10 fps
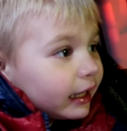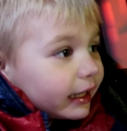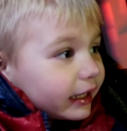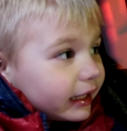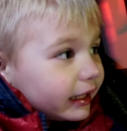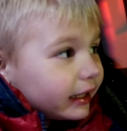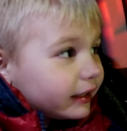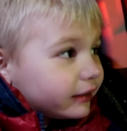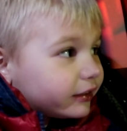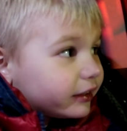
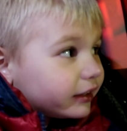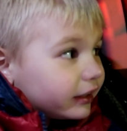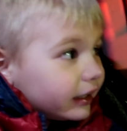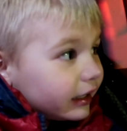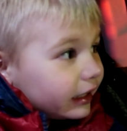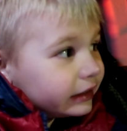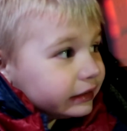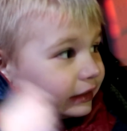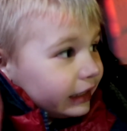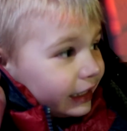is is
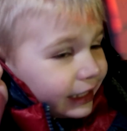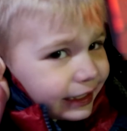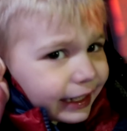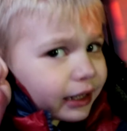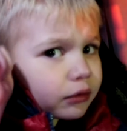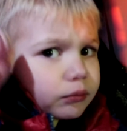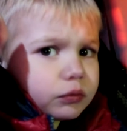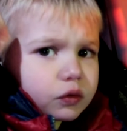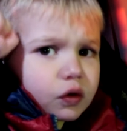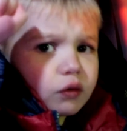eating
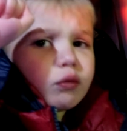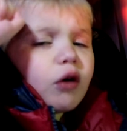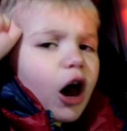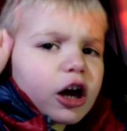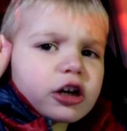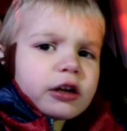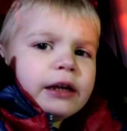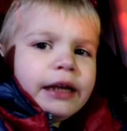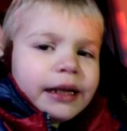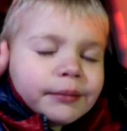the water
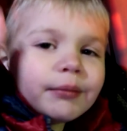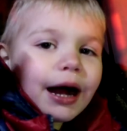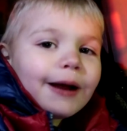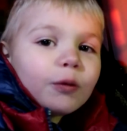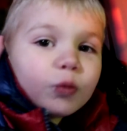in my